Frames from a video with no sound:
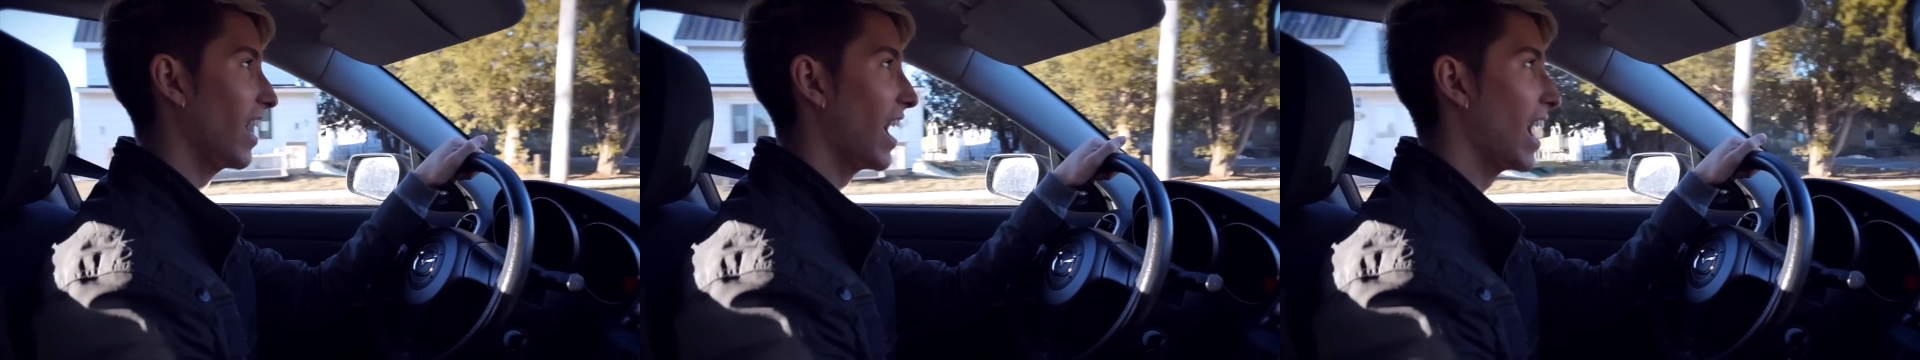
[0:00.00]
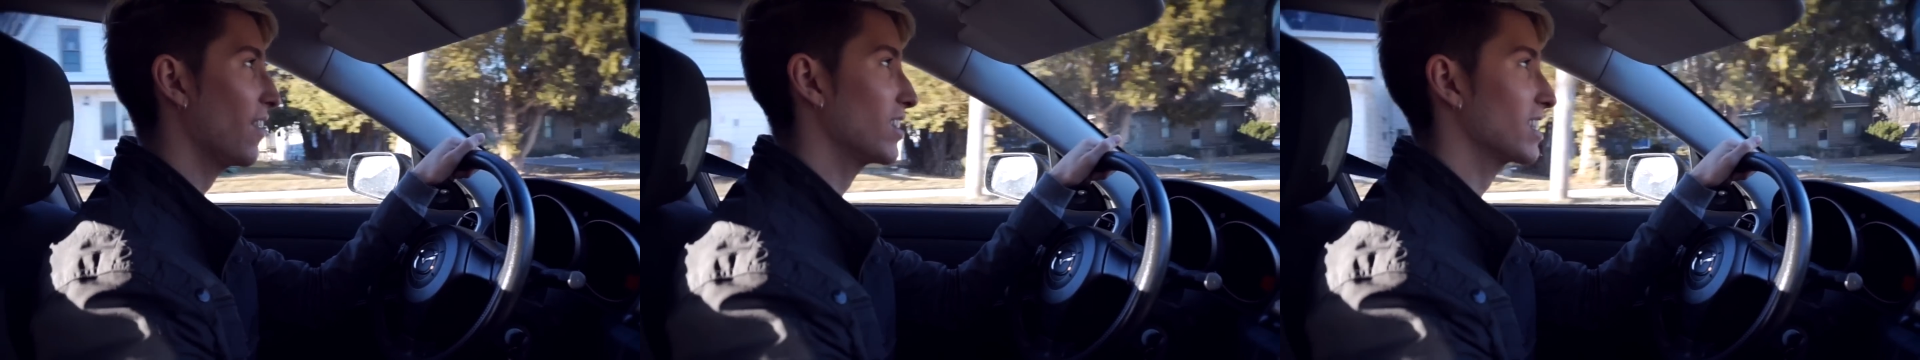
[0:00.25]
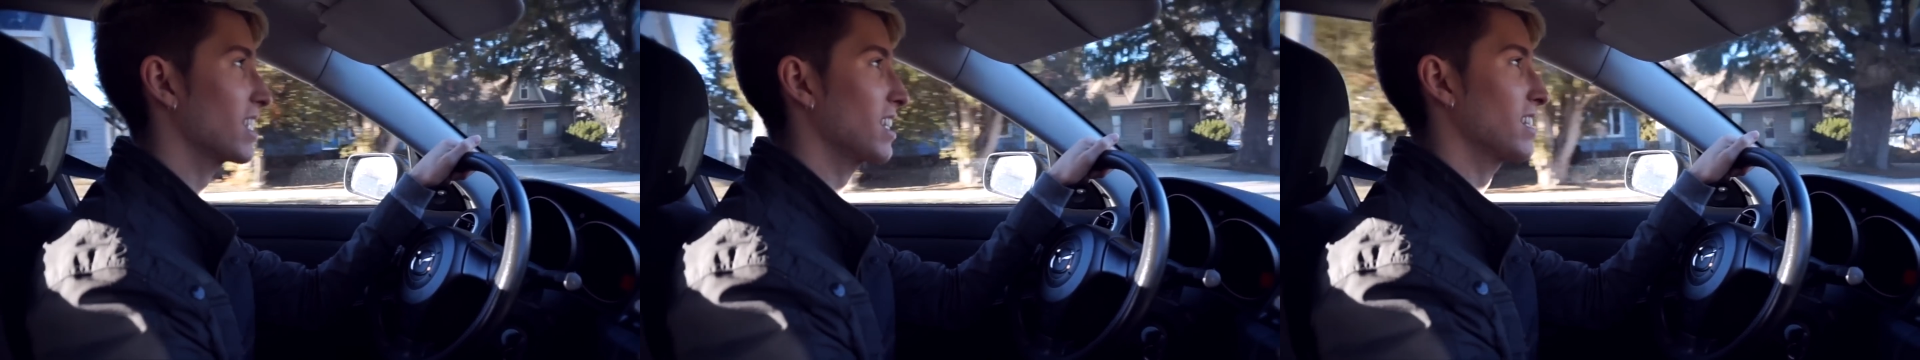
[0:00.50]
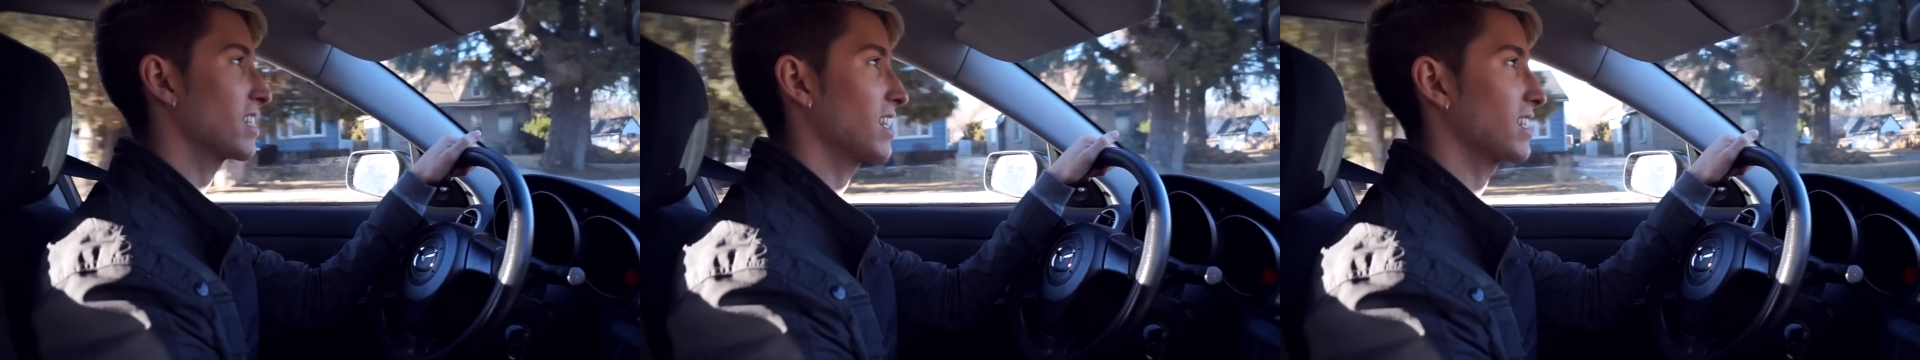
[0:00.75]
I haven't
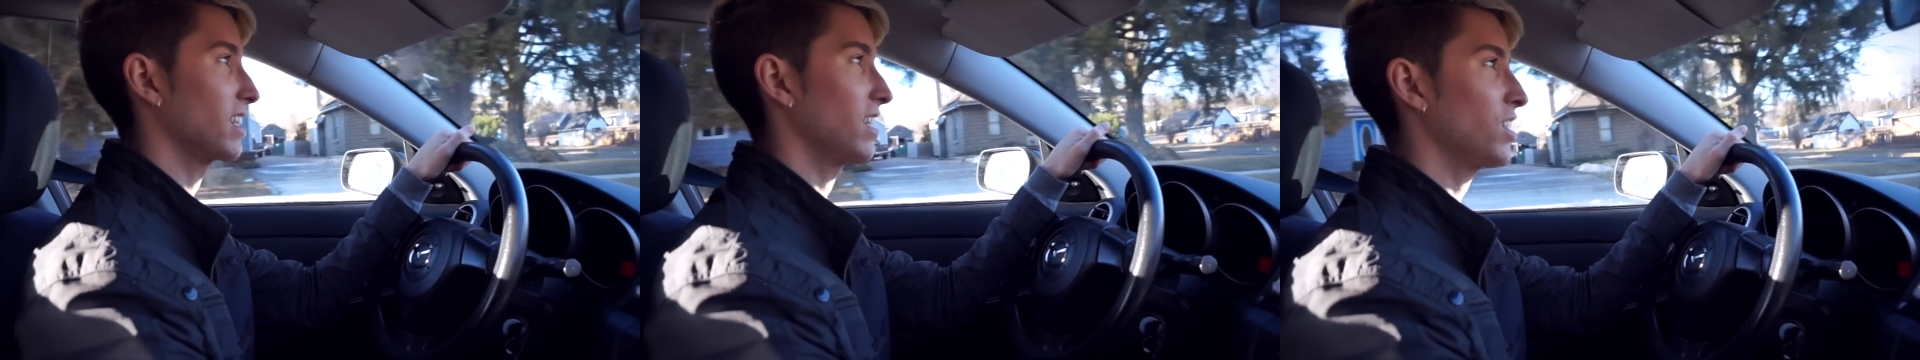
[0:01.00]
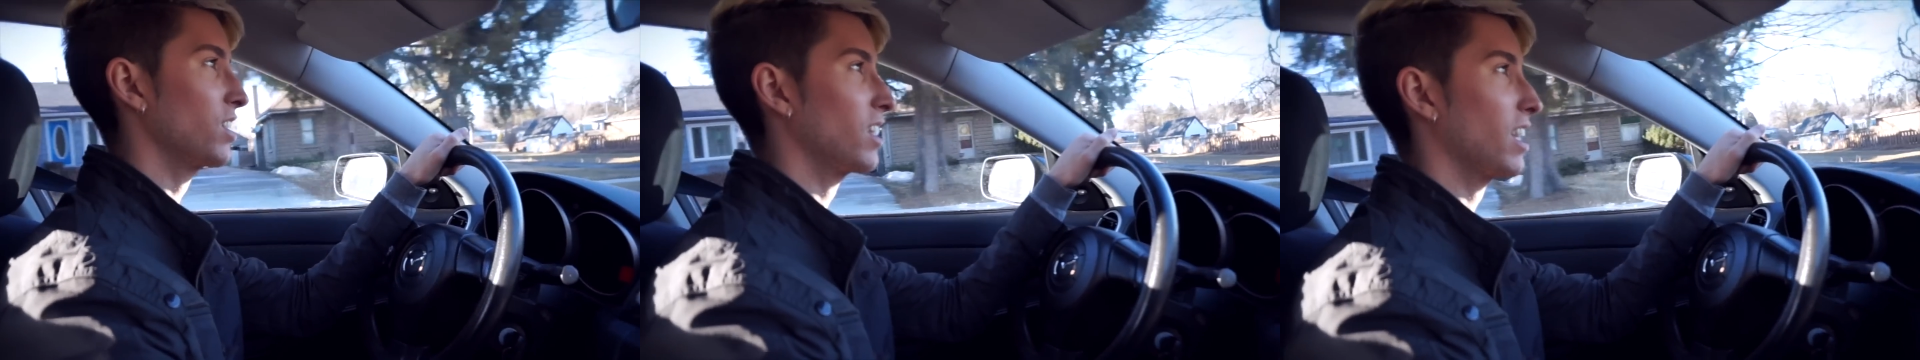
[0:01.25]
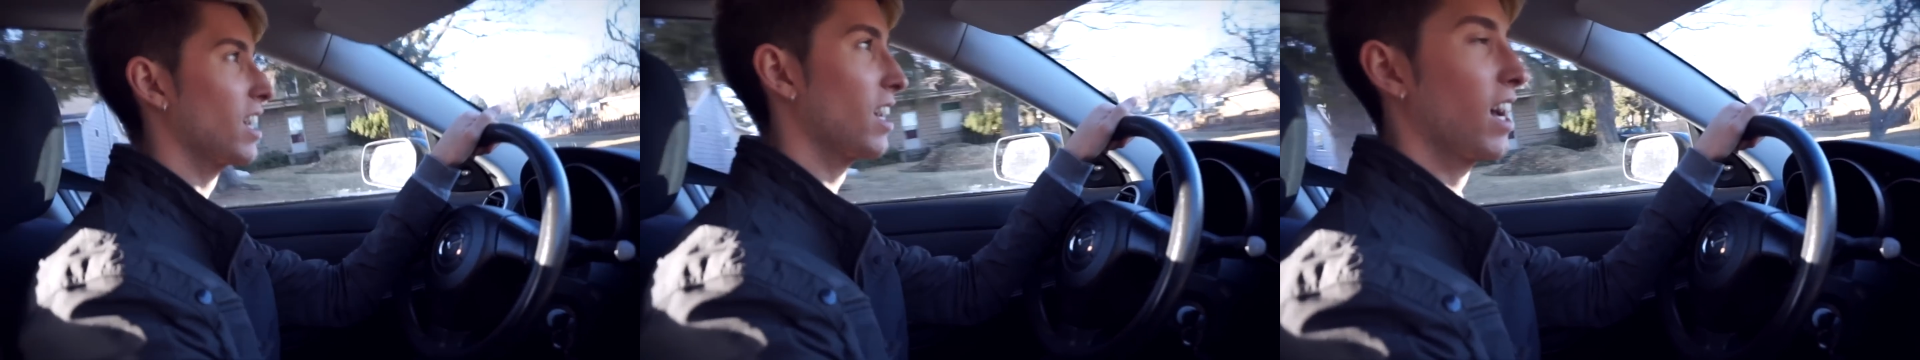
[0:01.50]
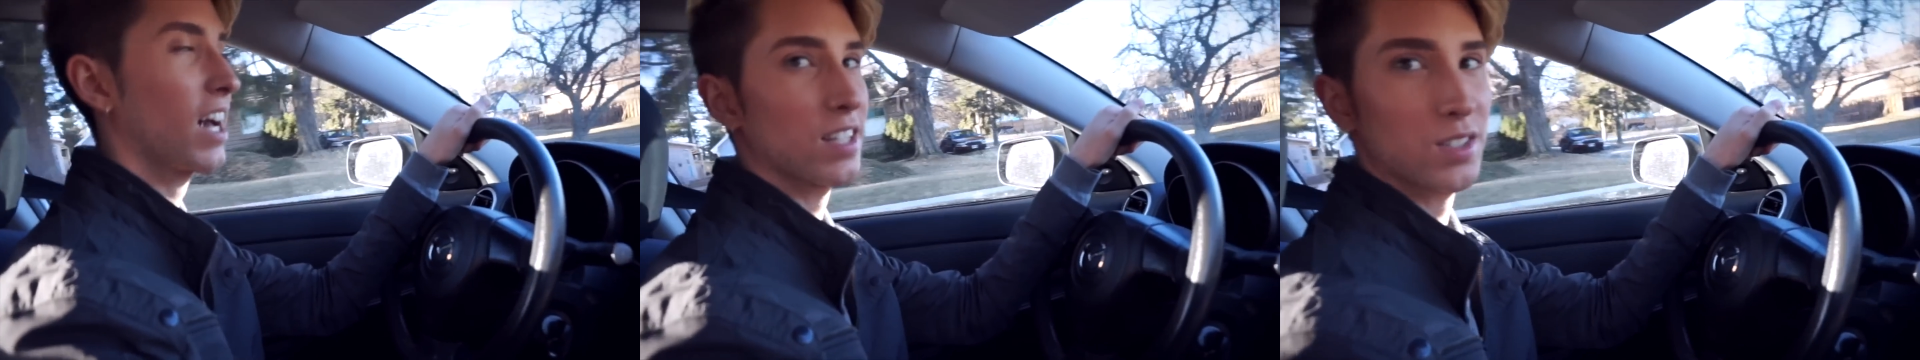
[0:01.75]
seen since literally high